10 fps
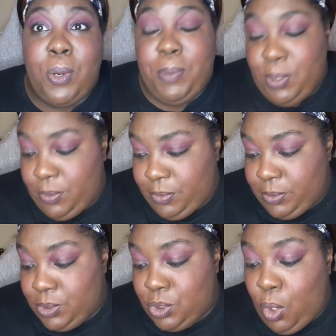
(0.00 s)
beautiful.
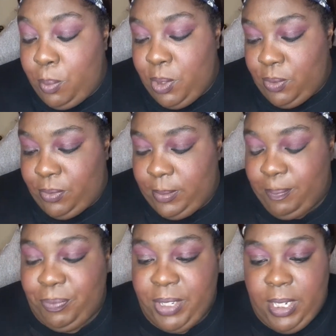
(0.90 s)
So beautiful.
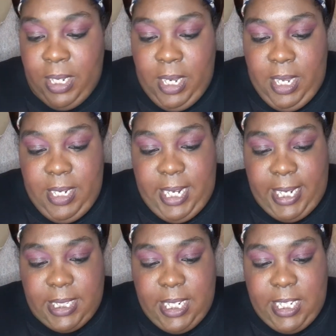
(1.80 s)

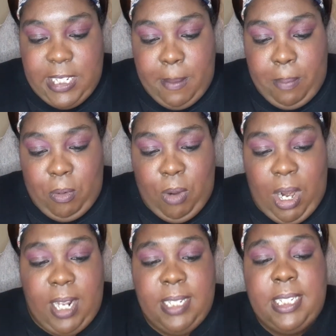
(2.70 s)
Next is
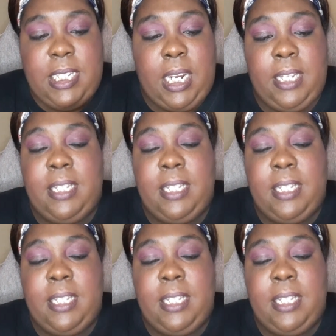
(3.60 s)
Bronzed